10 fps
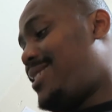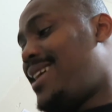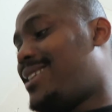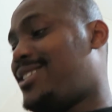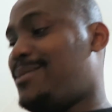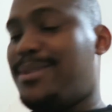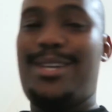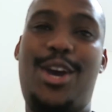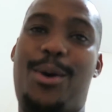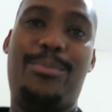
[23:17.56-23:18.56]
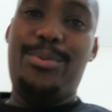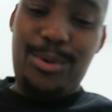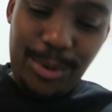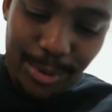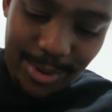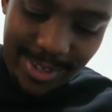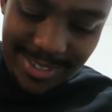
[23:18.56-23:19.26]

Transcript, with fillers: Not a Chevy. boo.